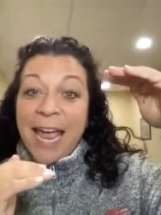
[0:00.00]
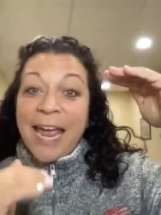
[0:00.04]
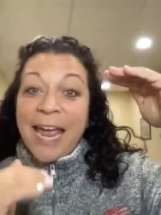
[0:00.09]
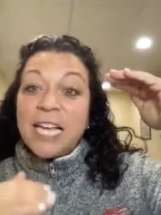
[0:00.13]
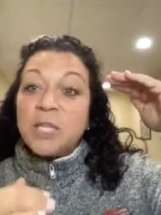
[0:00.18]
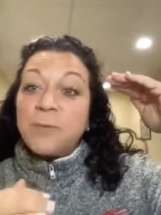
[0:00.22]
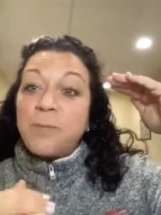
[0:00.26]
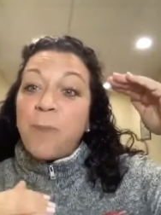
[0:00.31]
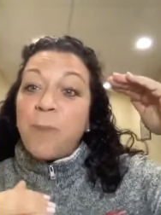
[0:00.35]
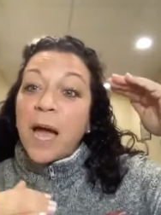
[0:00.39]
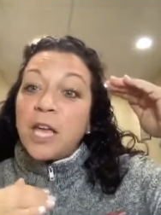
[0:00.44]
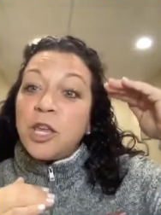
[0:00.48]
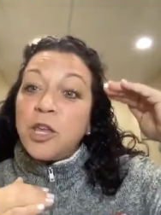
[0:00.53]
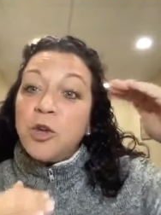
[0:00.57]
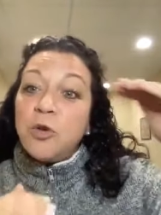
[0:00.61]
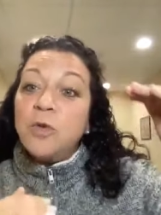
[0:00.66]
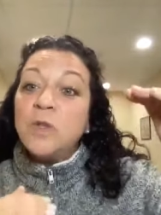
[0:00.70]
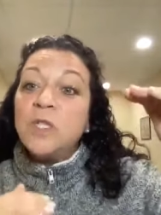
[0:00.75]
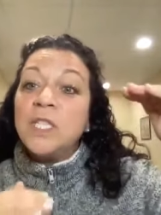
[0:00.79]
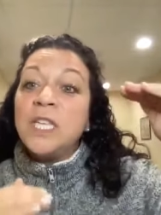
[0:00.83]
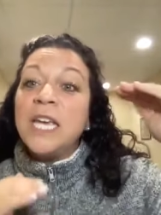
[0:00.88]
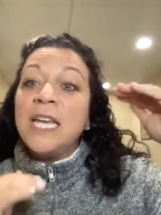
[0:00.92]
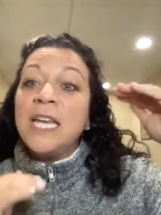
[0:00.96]
is by
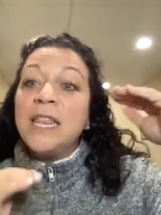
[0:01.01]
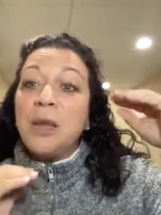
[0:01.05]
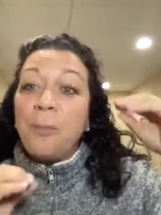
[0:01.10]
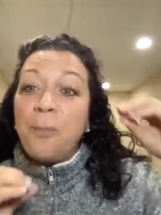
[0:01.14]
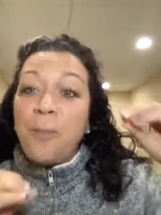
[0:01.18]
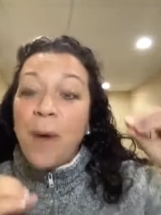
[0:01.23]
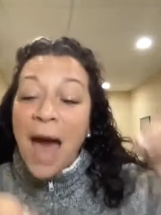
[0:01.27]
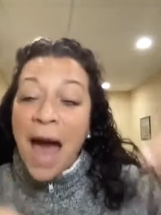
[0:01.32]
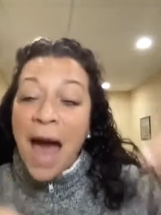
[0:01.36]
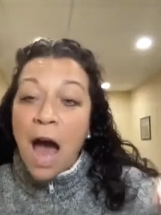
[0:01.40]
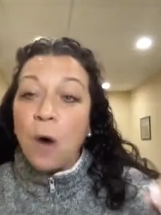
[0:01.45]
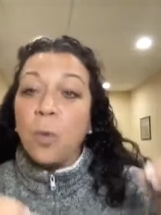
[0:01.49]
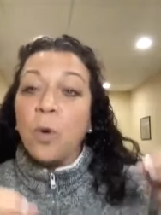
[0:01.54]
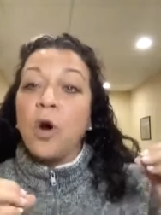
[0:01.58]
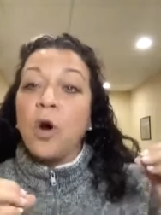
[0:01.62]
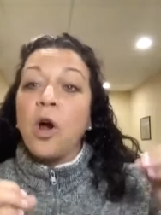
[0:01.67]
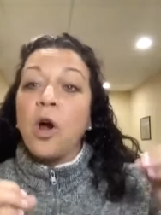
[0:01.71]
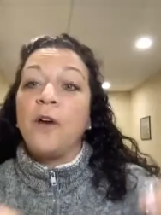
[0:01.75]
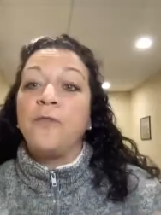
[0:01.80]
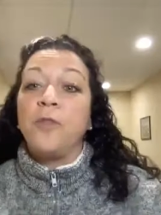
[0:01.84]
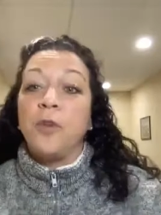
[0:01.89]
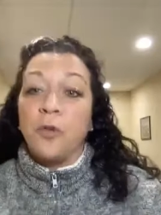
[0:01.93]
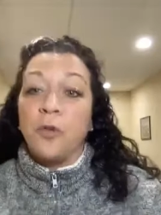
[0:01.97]
using the
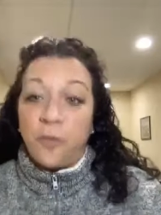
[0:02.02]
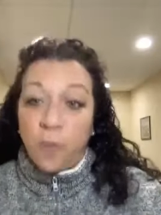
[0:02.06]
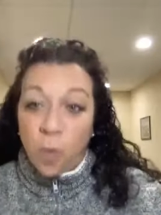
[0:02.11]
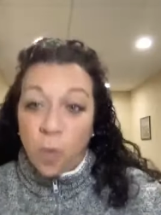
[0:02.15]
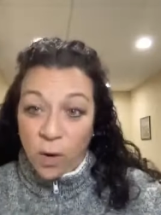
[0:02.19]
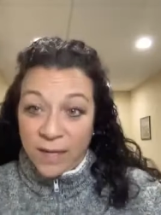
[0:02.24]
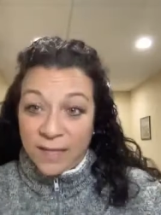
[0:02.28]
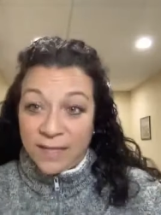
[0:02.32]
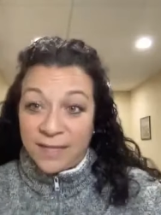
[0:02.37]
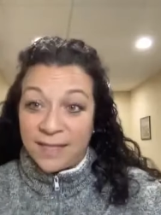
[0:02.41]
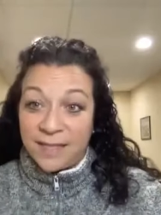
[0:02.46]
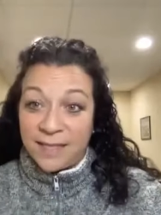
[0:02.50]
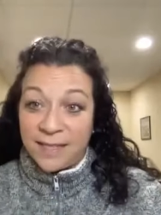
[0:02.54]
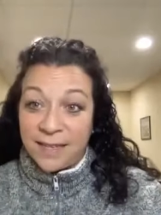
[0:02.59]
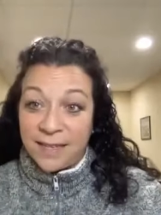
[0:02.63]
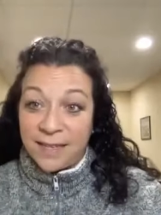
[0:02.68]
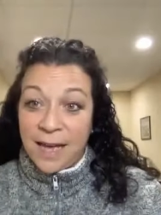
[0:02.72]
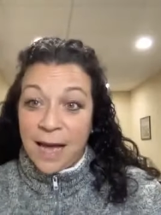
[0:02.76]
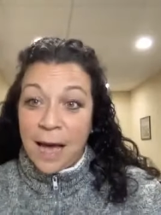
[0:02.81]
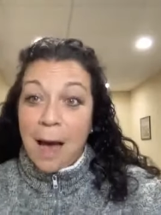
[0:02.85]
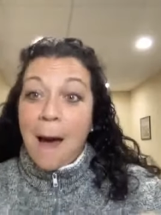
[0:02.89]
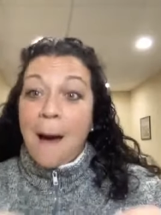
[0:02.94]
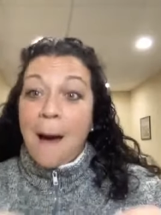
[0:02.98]
power of your voice,
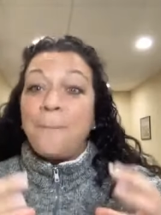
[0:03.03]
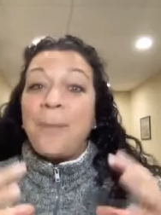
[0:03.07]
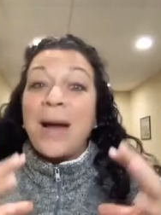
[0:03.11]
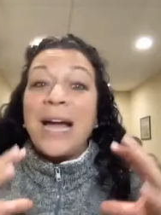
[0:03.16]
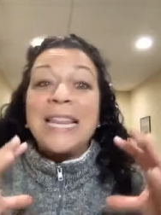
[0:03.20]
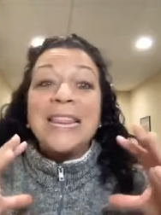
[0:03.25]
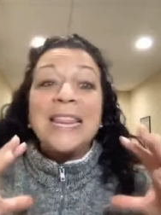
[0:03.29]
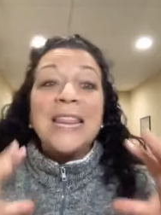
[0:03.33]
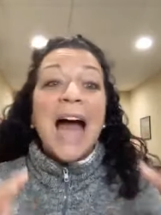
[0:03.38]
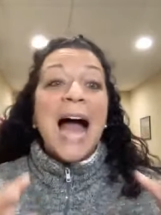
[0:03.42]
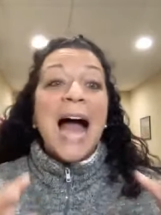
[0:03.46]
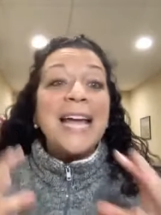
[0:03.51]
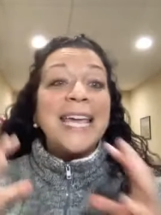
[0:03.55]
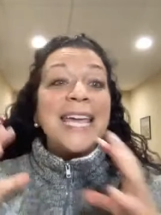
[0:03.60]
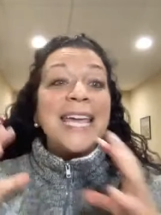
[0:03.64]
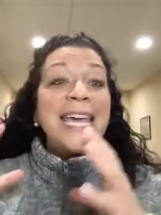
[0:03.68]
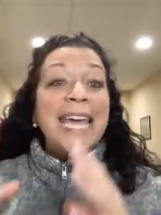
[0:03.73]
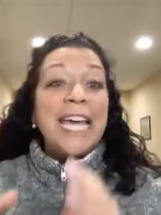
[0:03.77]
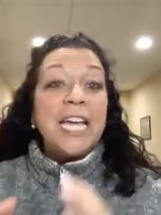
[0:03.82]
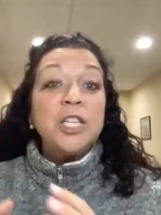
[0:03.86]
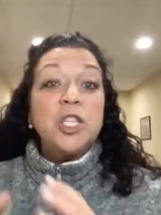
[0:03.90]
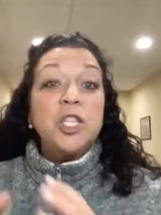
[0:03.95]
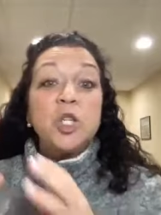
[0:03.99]
by
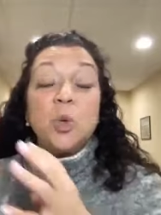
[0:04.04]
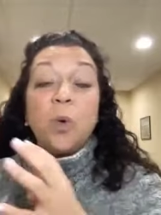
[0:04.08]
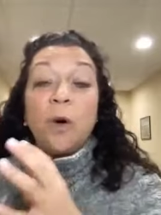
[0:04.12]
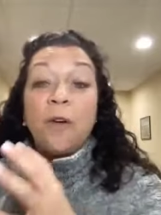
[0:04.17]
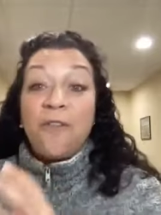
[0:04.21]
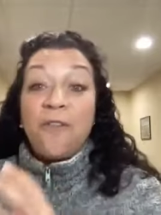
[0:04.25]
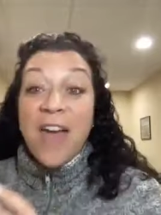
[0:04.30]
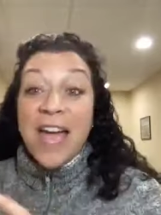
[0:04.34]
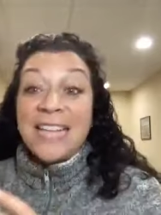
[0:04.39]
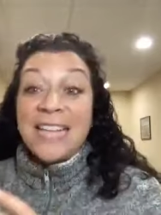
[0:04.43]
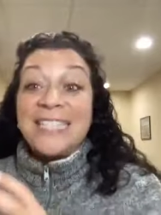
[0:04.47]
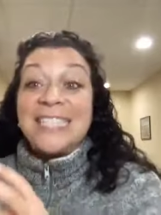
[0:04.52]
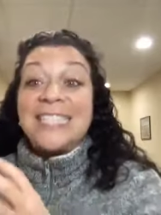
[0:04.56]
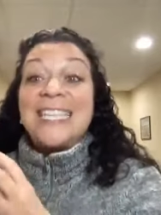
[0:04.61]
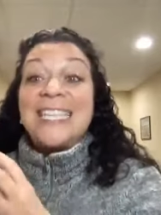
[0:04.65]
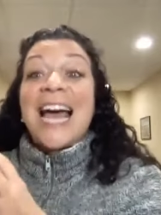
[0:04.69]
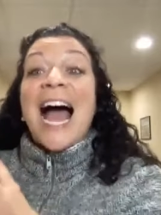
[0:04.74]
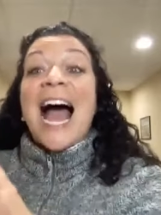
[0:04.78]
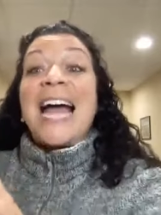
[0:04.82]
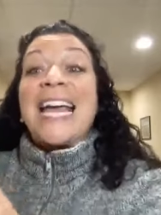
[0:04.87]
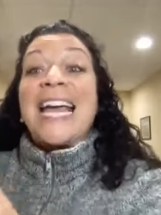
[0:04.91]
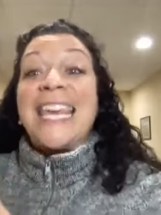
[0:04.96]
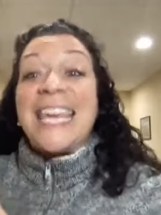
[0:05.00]
locking into events
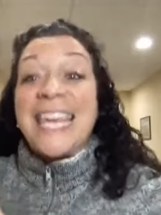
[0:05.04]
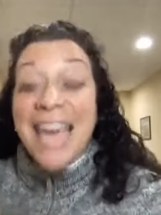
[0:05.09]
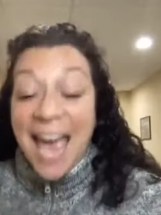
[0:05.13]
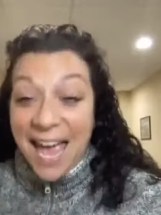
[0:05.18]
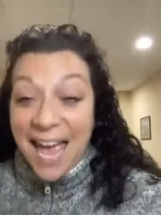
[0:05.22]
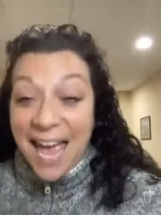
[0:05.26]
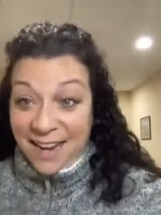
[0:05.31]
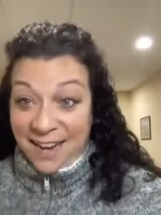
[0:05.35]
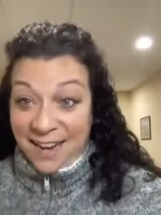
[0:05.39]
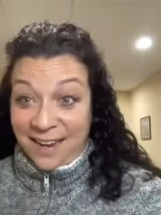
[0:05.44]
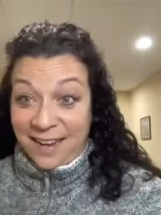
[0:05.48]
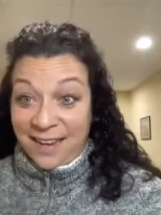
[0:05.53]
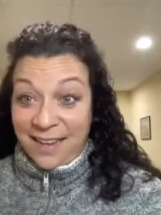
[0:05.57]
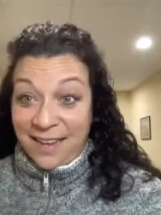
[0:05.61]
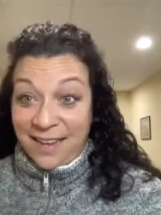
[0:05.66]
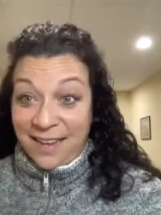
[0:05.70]
again,